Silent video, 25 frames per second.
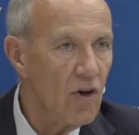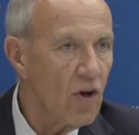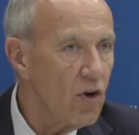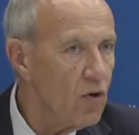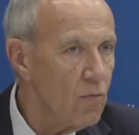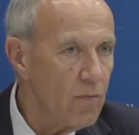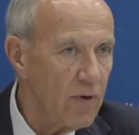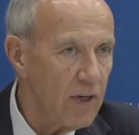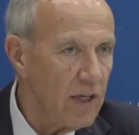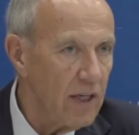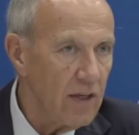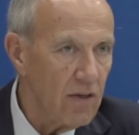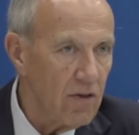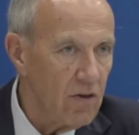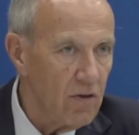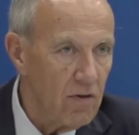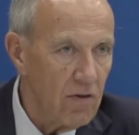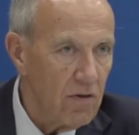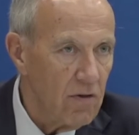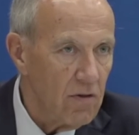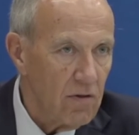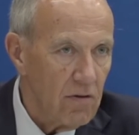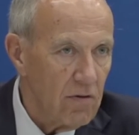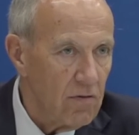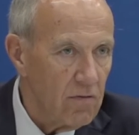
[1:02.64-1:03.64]
nobody had
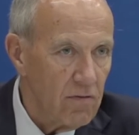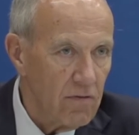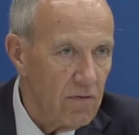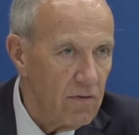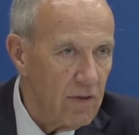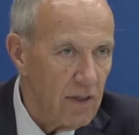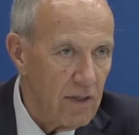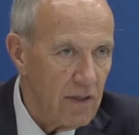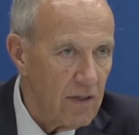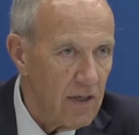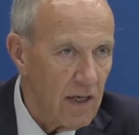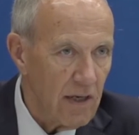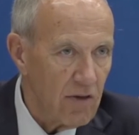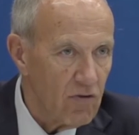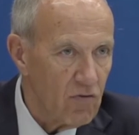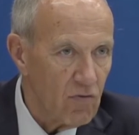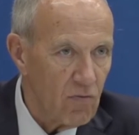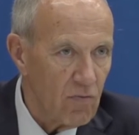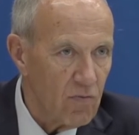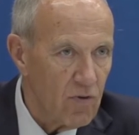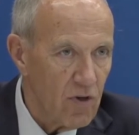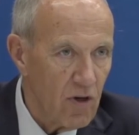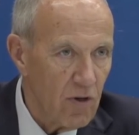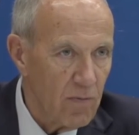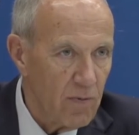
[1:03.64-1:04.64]
heard of
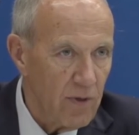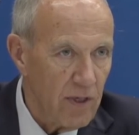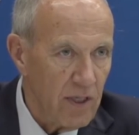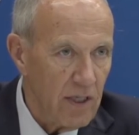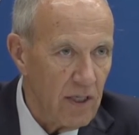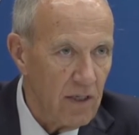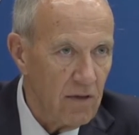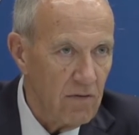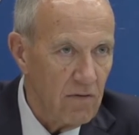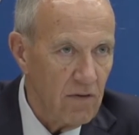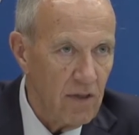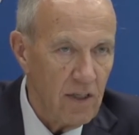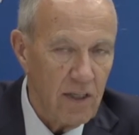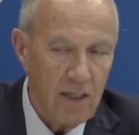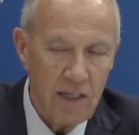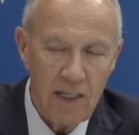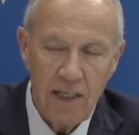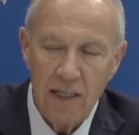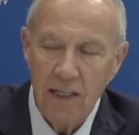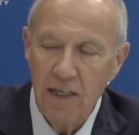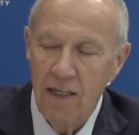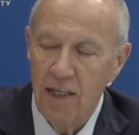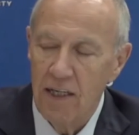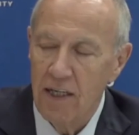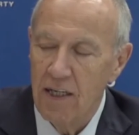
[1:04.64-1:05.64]
intellectual property,
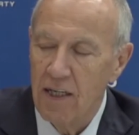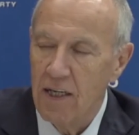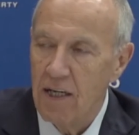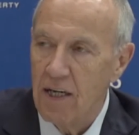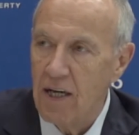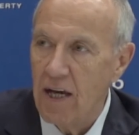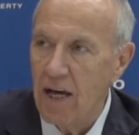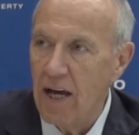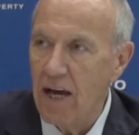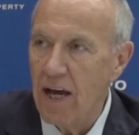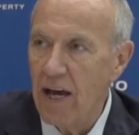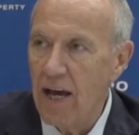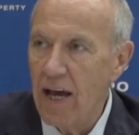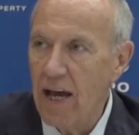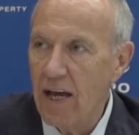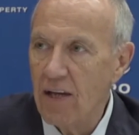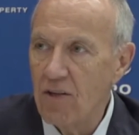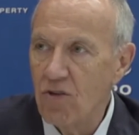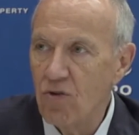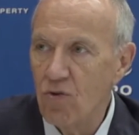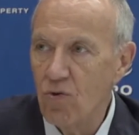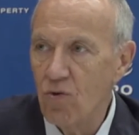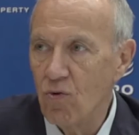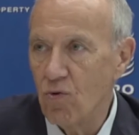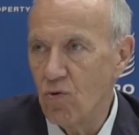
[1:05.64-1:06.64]
really,
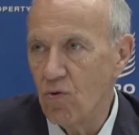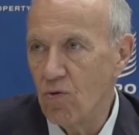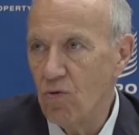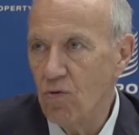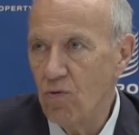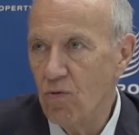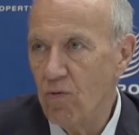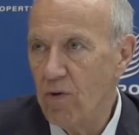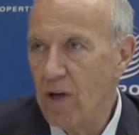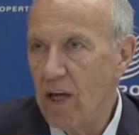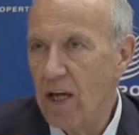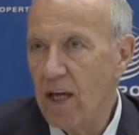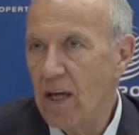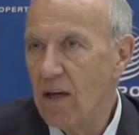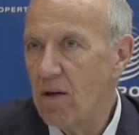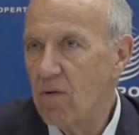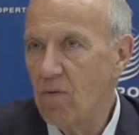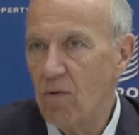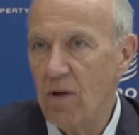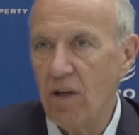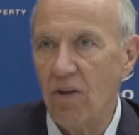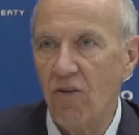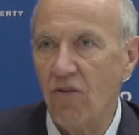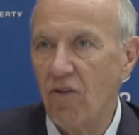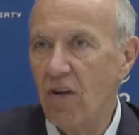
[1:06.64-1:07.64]
at all, where
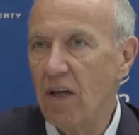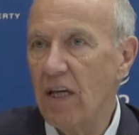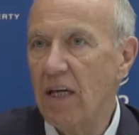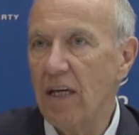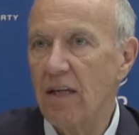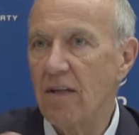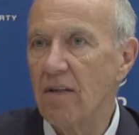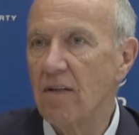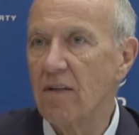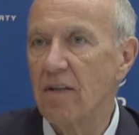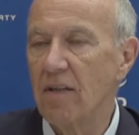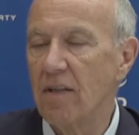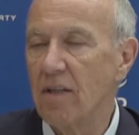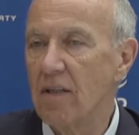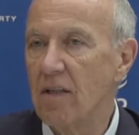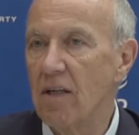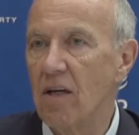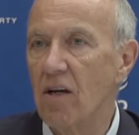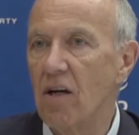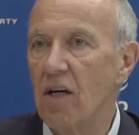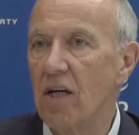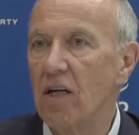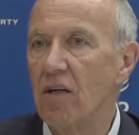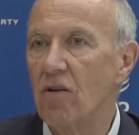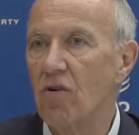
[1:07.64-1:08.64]
we see it
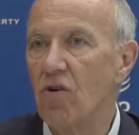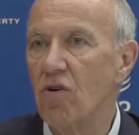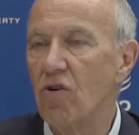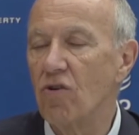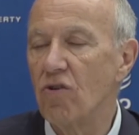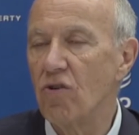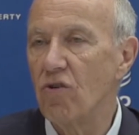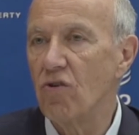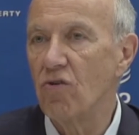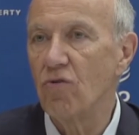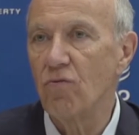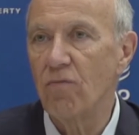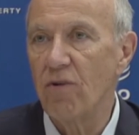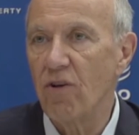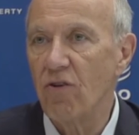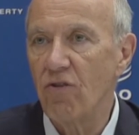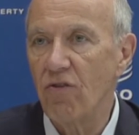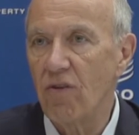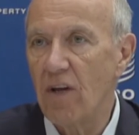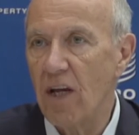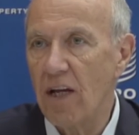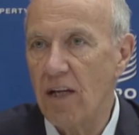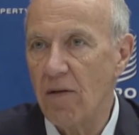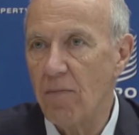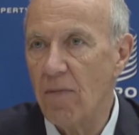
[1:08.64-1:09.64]
on an
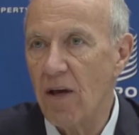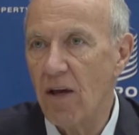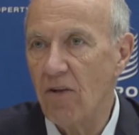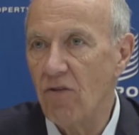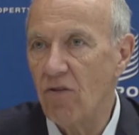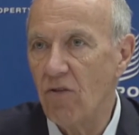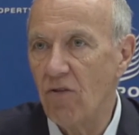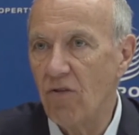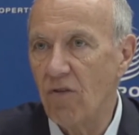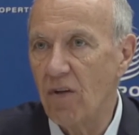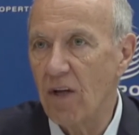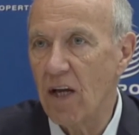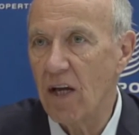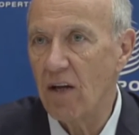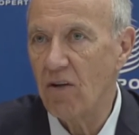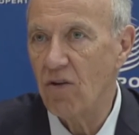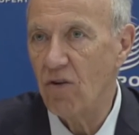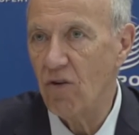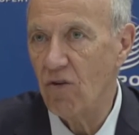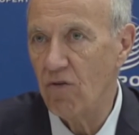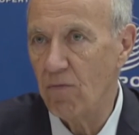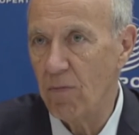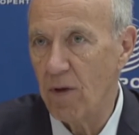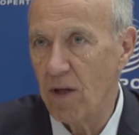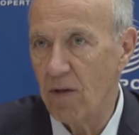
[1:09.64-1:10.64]
almost daily basis in our
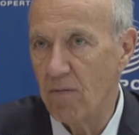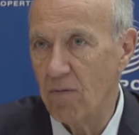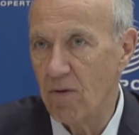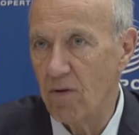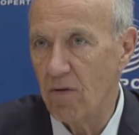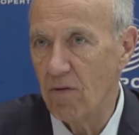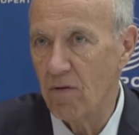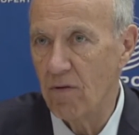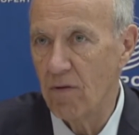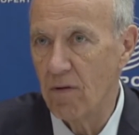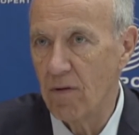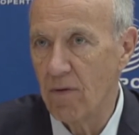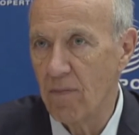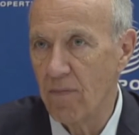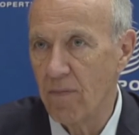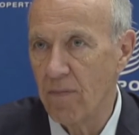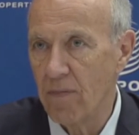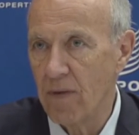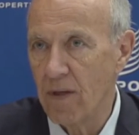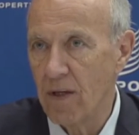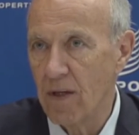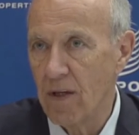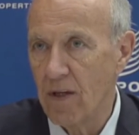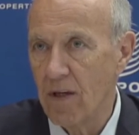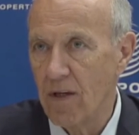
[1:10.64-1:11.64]
newspapers.
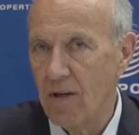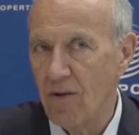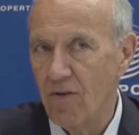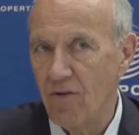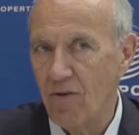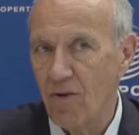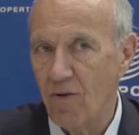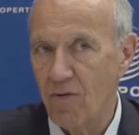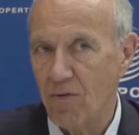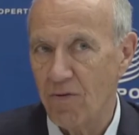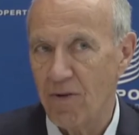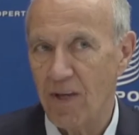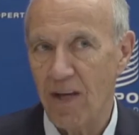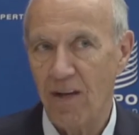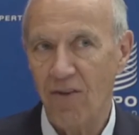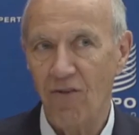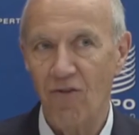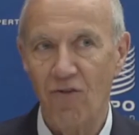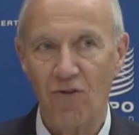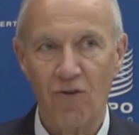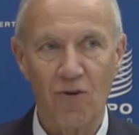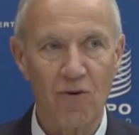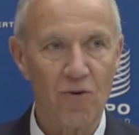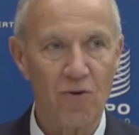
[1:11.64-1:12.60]
So that's the